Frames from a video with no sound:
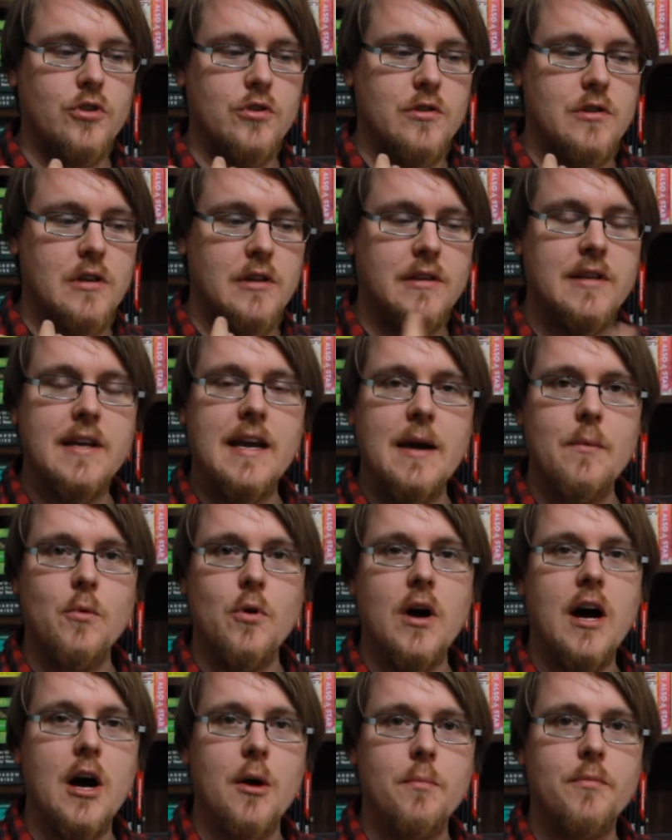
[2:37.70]
DM
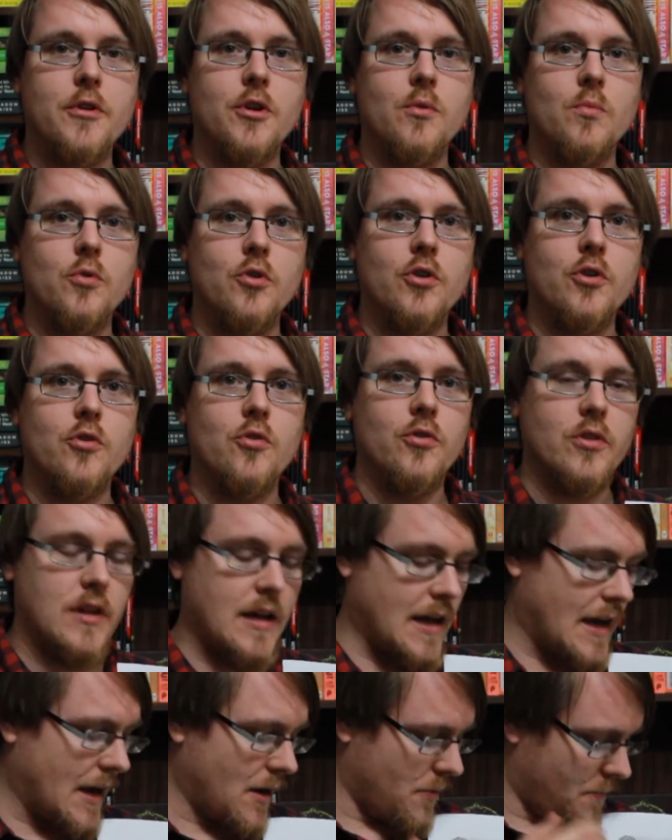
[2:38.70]
will help you work all
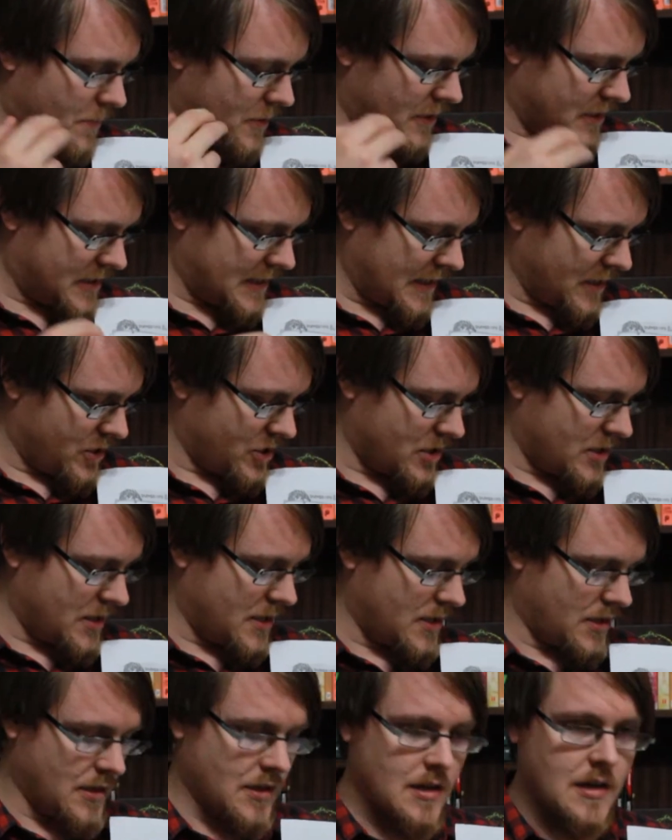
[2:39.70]
that out, but
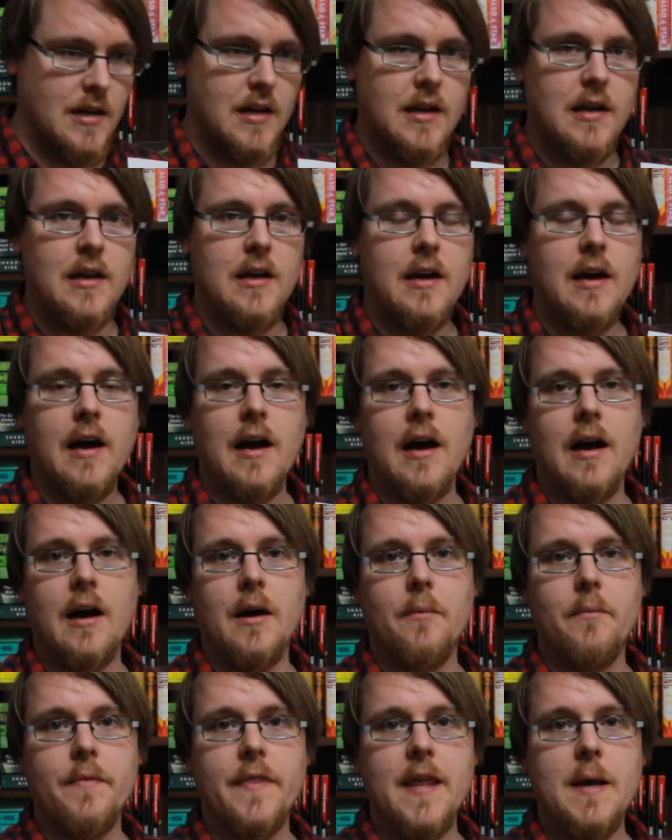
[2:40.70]
essentially
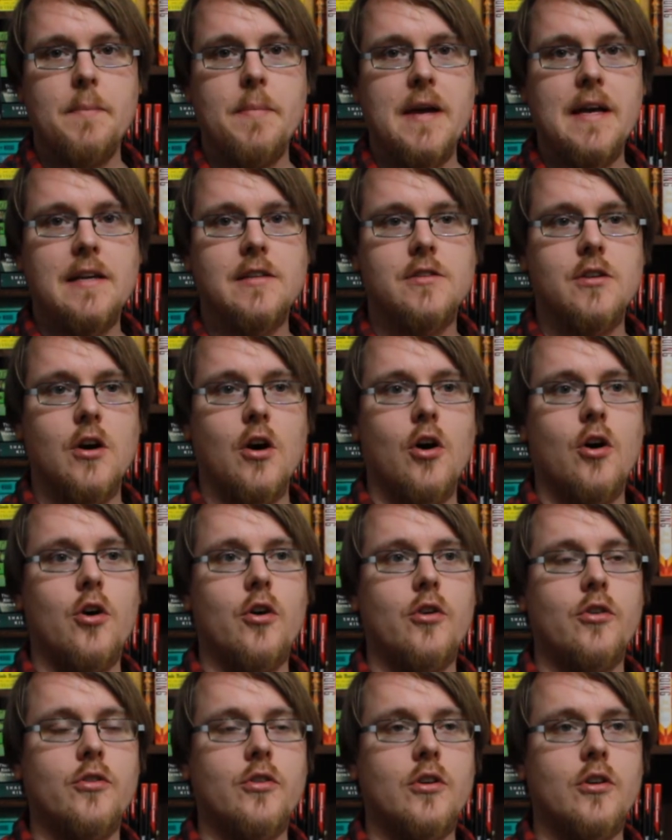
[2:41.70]
they're based
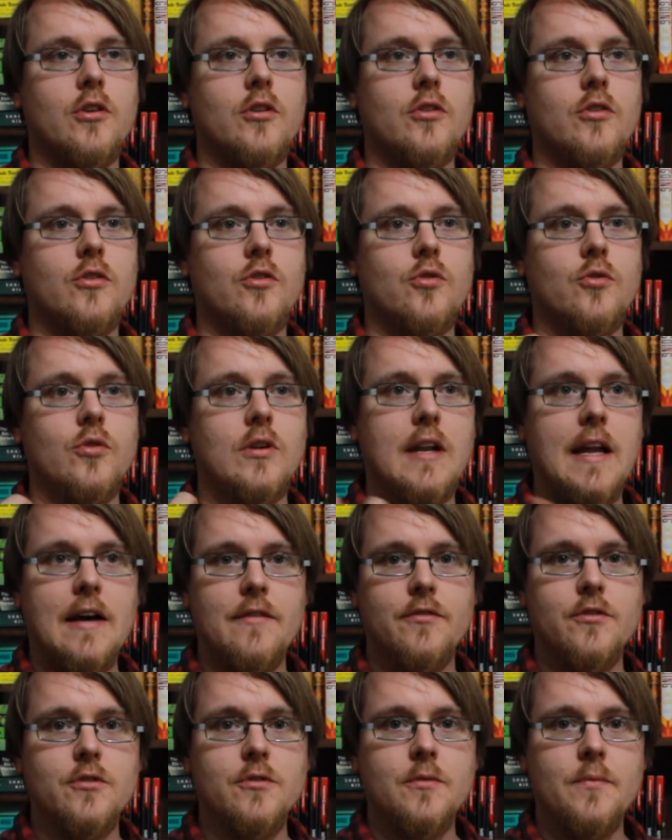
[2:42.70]
on your
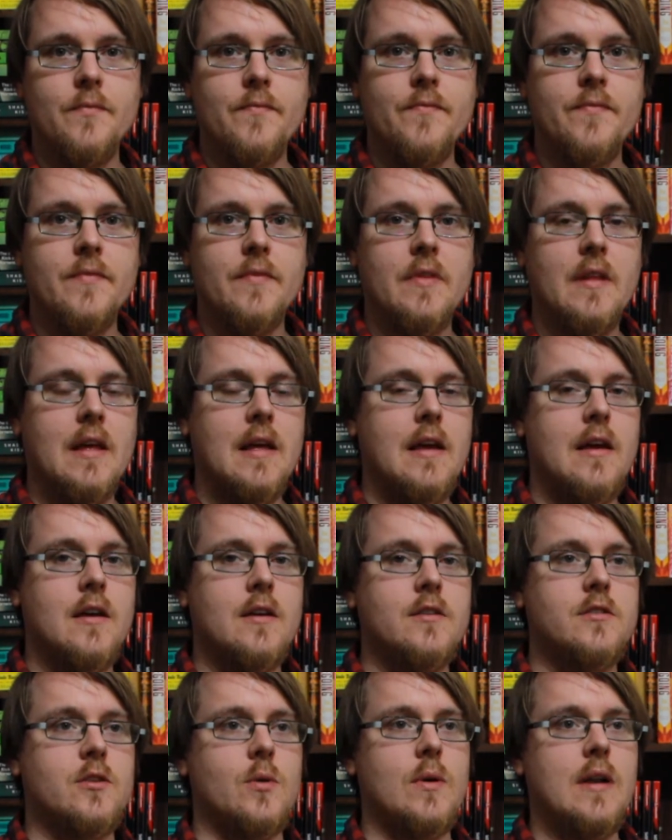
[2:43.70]
level.
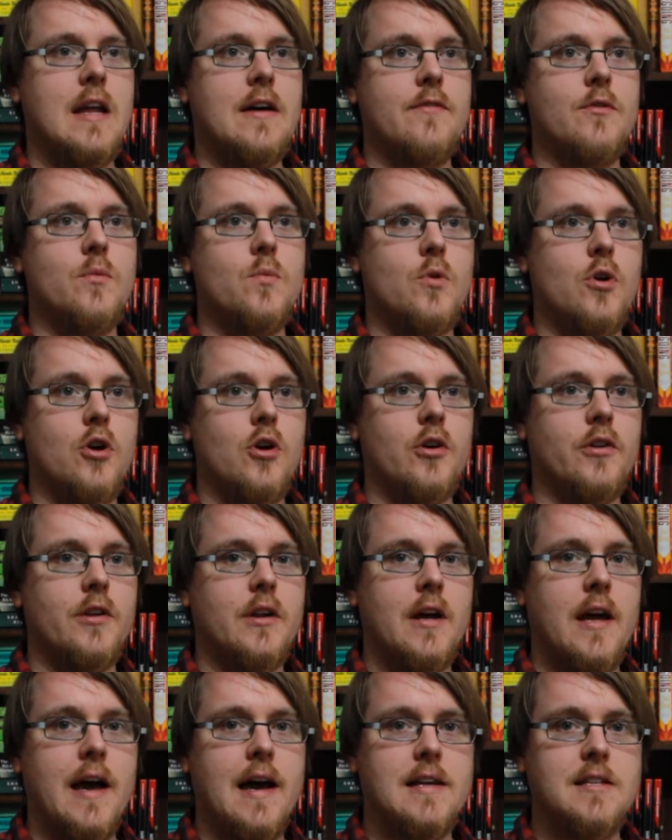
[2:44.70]
So a level
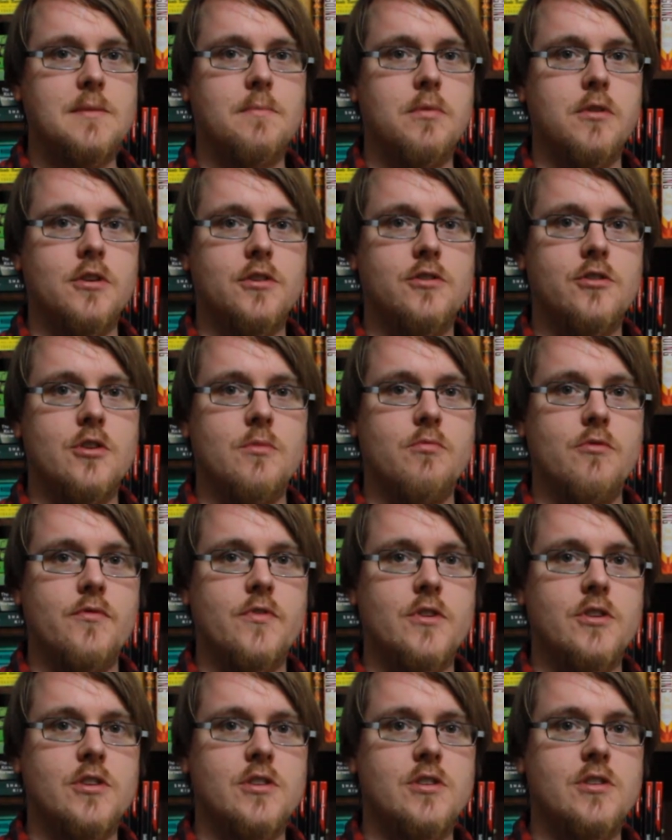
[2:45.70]
1 has a +2
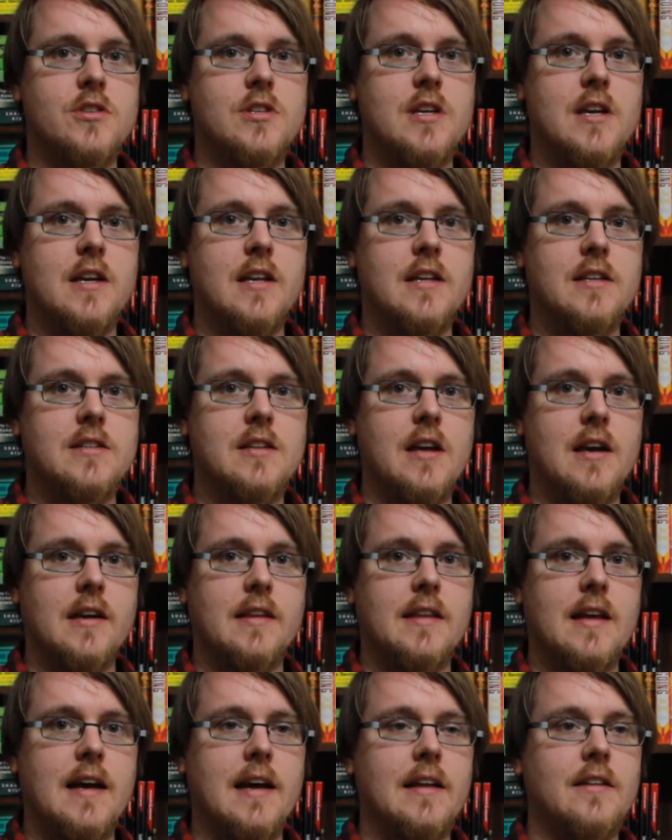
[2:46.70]
proficiency, and it's
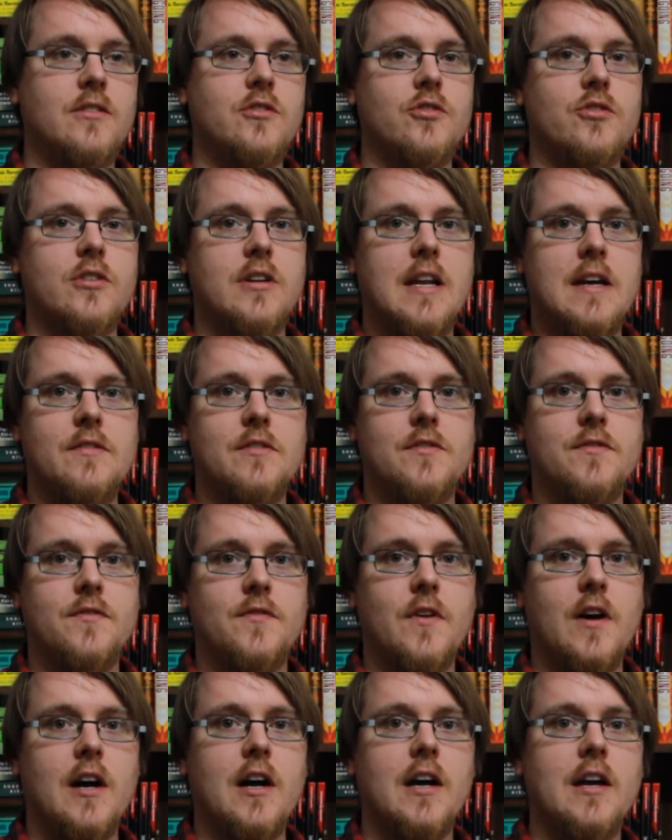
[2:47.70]
like that until you're level
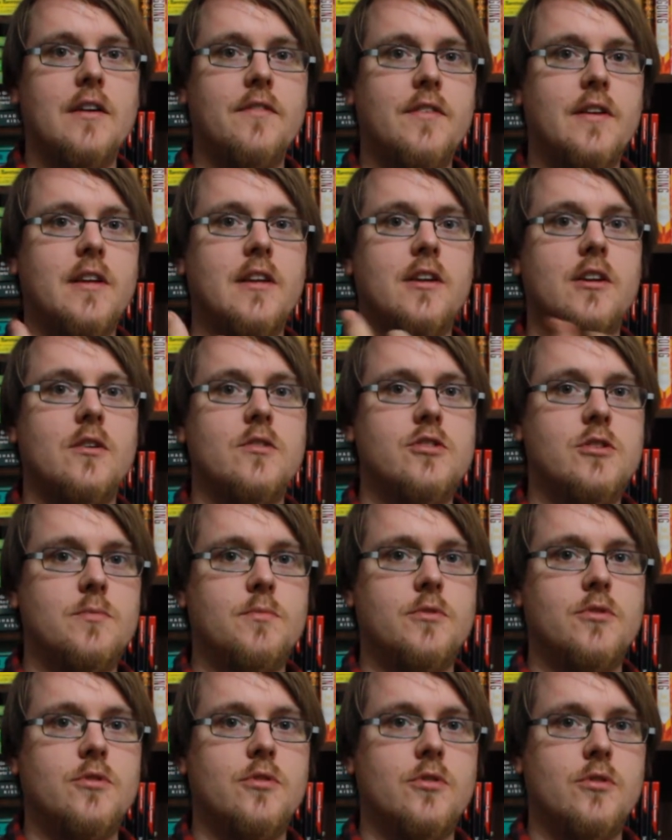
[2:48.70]
5, then it goes
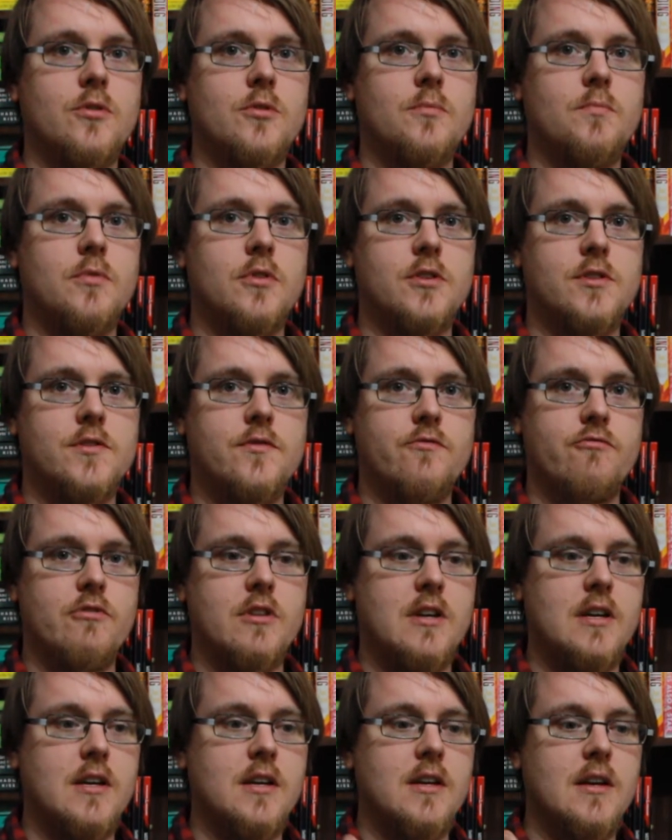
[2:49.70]
up to
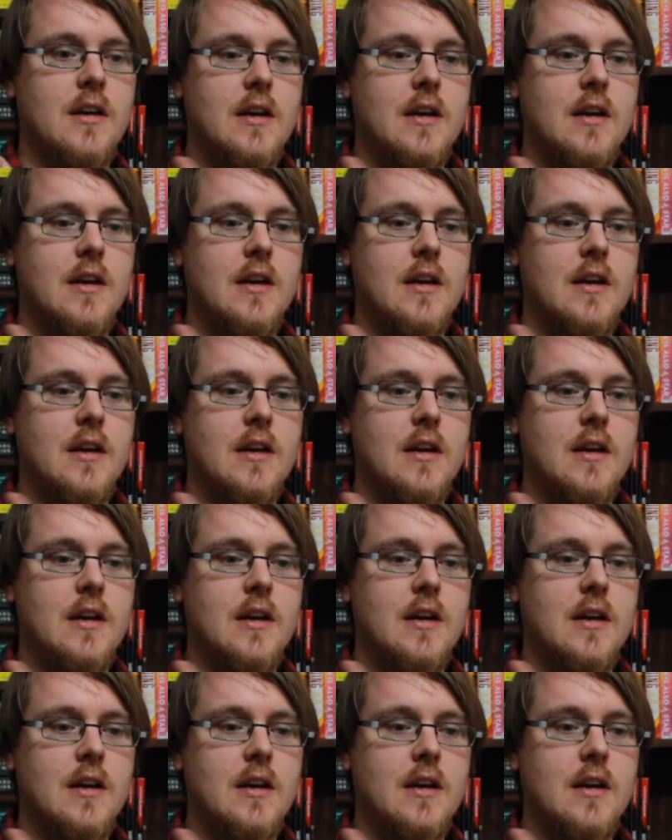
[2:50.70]
+3,